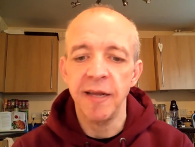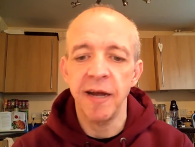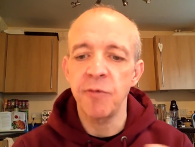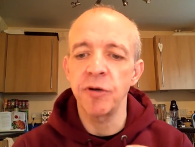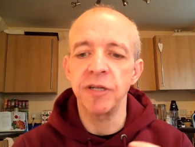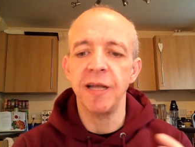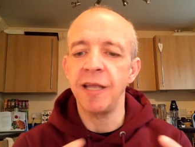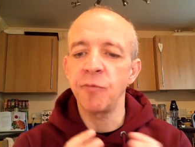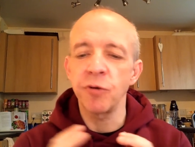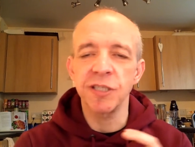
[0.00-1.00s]
You know, he wouldn't
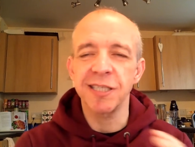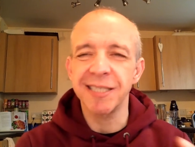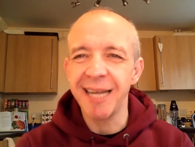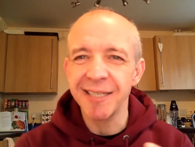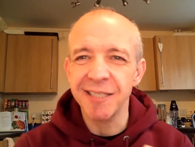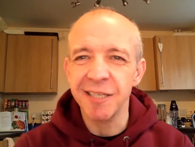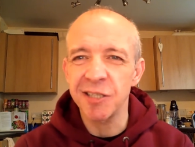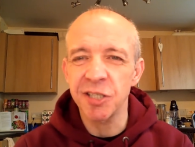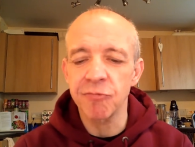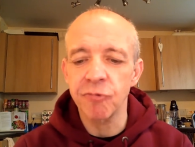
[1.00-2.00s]
he wouldn't stick
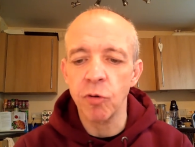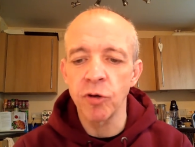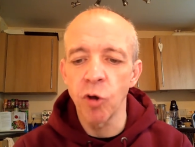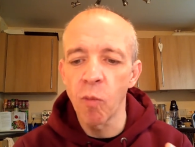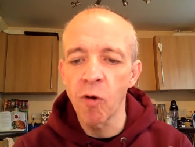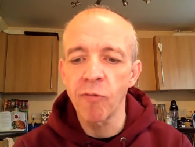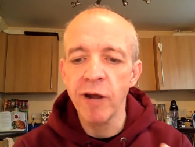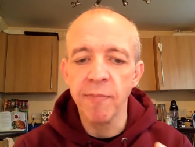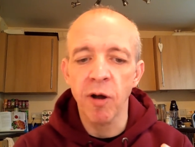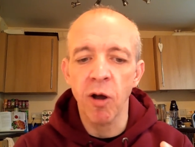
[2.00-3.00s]
to, to normal
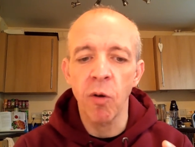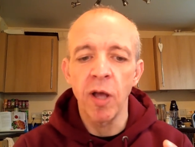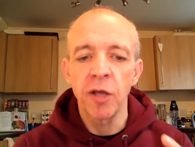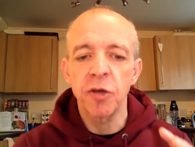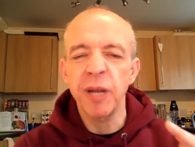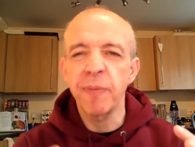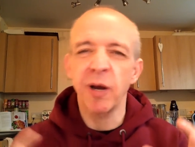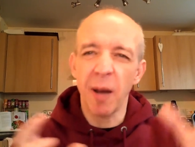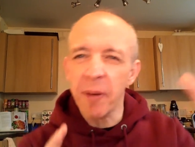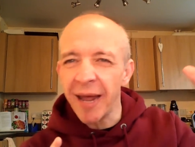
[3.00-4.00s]
rigmarole. Could he
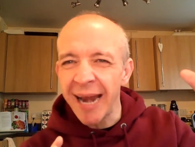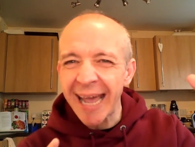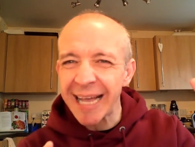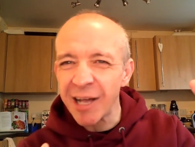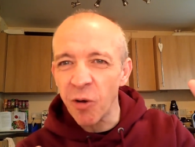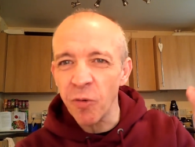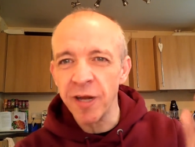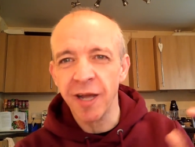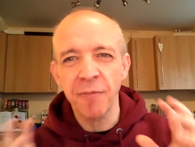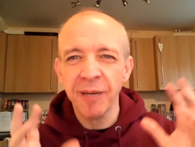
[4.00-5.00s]
put it up at an angle? You
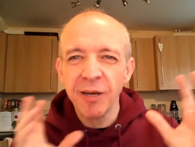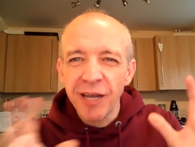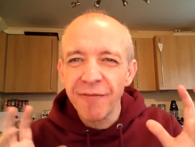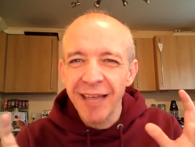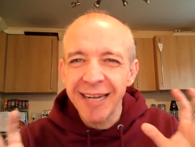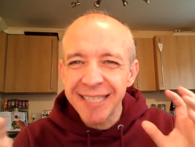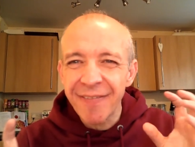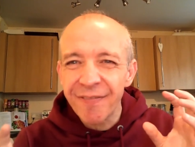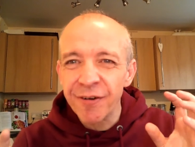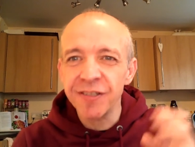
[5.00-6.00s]
know, he'd be looking for that
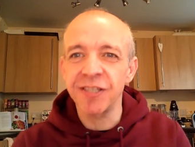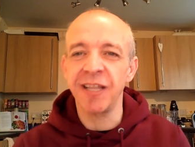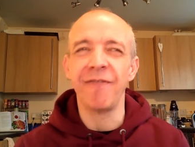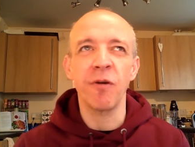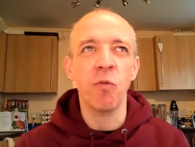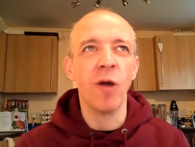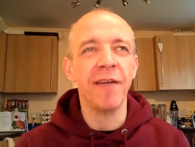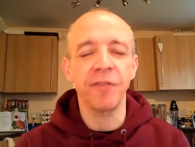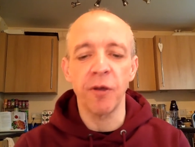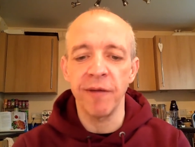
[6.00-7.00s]
different different
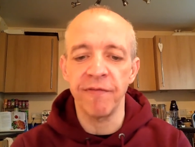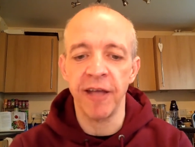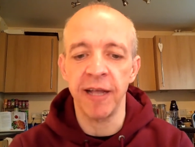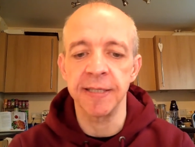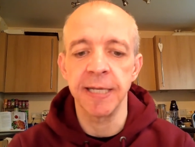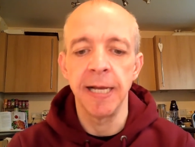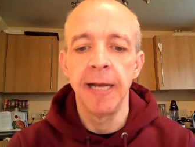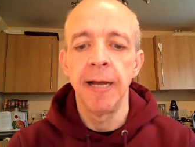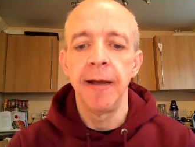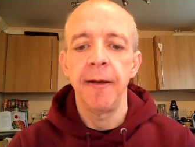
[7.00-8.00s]
way of doing things.
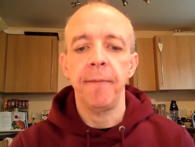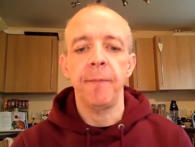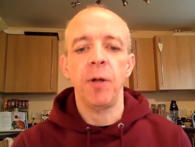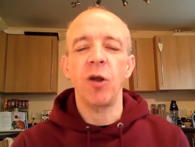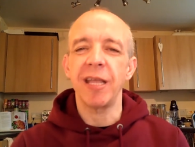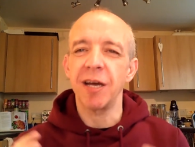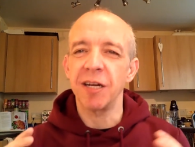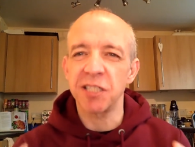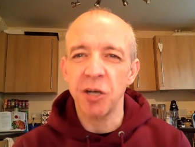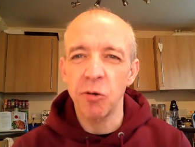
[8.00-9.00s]
Ole
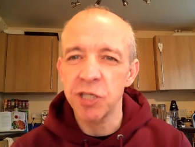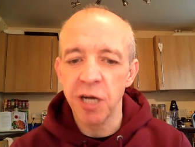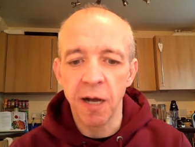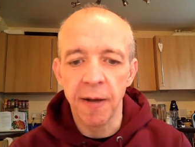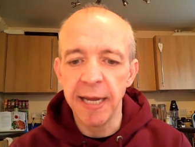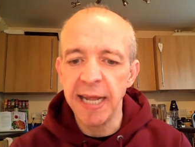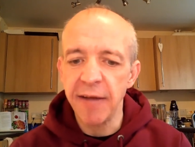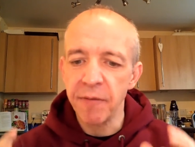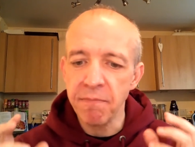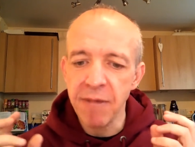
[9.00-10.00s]
Gunnar Solskjaer, he'd
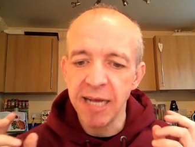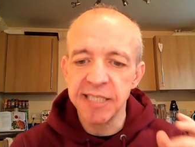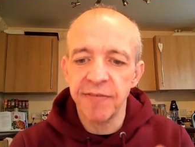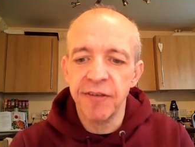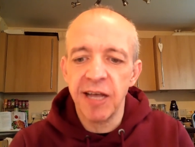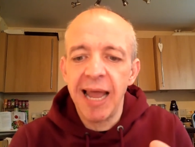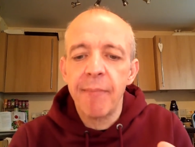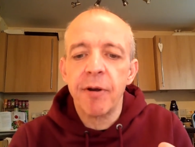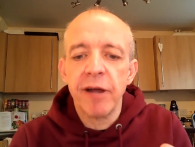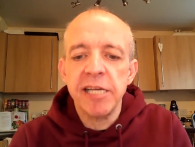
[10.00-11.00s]
have a massive
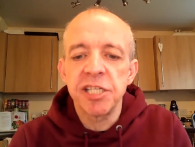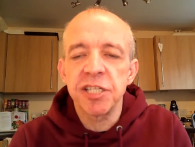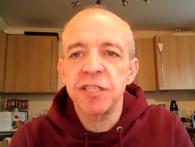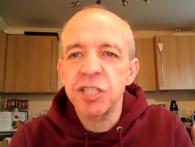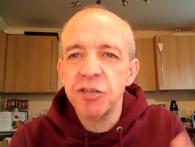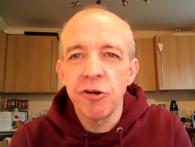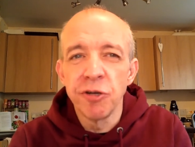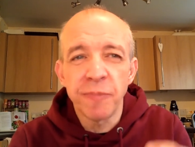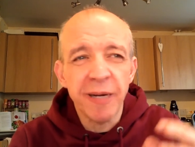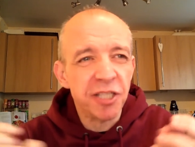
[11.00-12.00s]
collaboration of
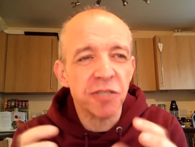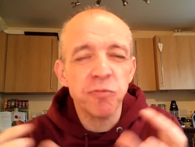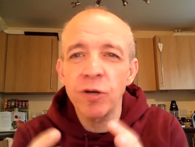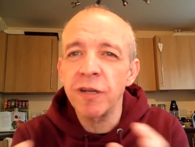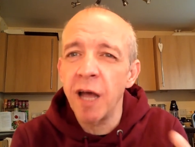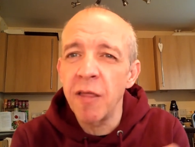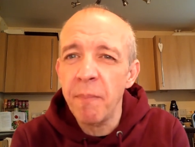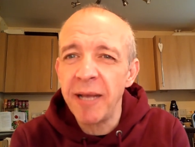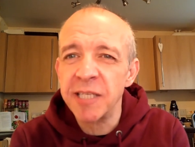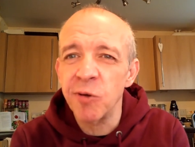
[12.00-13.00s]
screws, but he just wouldn't know the
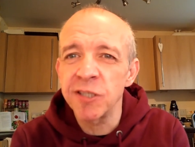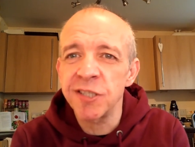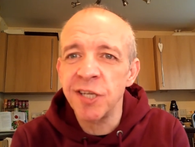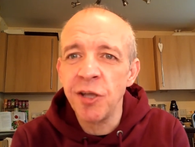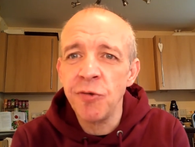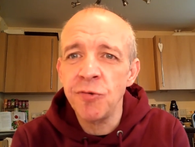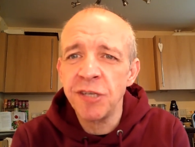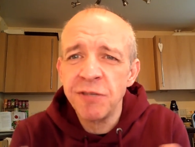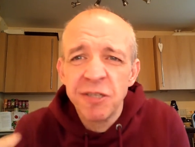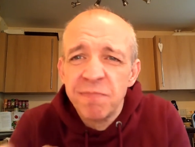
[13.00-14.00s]
best ones to use.
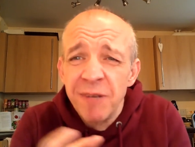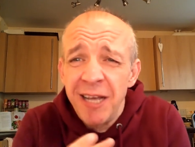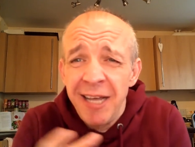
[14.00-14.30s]
He just